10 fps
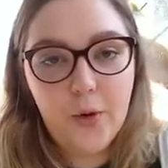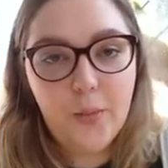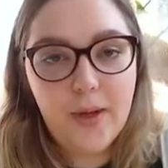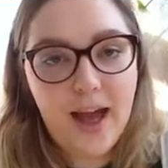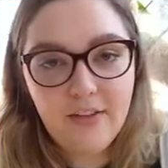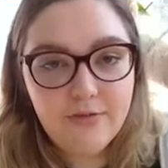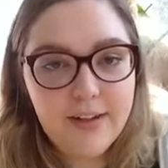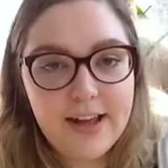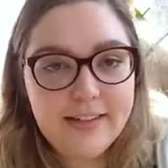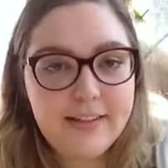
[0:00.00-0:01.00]
you know,
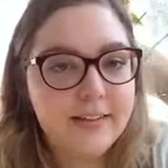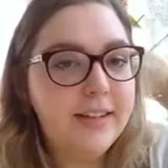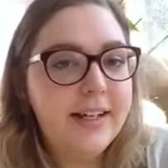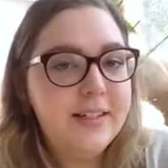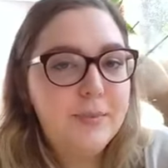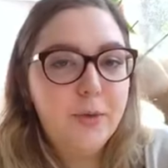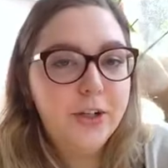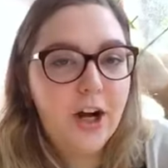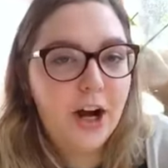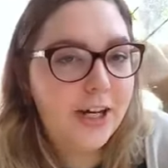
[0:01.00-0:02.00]
have fun,
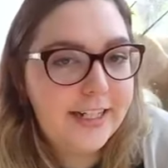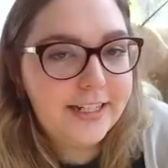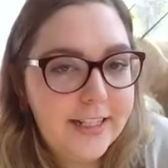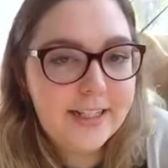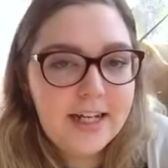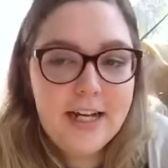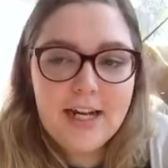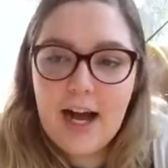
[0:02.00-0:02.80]
explore gardens,